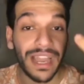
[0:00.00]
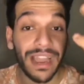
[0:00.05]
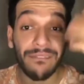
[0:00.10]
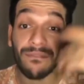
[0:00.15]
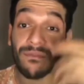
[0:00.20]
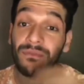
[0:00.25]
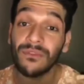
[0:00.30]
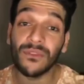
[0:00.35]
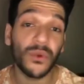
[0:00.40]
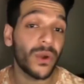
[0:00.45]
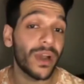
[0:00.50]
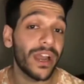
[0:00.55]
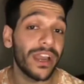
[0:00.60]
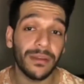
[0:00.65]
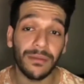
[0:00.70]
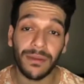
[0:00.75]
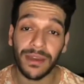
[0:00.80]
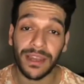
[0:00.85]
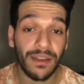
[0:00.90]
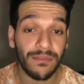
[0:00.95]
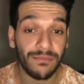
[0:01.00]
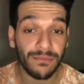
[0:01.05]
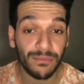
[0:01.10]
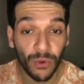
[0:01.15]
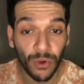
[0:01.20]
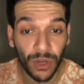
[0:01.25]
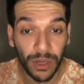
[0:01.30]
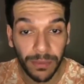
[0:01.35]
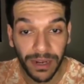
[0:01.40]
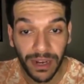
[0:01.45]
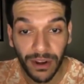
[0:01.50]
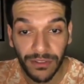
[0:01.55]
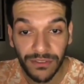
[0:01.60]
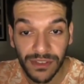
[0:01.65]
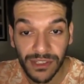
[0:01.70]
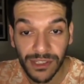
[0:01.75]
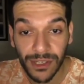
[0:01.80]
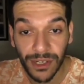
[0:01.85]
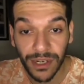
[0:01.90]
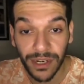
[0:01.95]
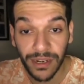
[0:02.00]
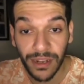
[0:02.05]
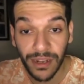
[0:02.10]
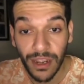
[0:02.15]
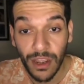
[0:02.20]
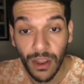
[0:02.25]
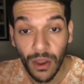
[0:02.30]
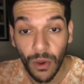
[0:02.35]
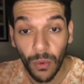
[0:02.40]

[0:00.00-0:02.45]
I have no idea, man. I've totally been out of the circuit.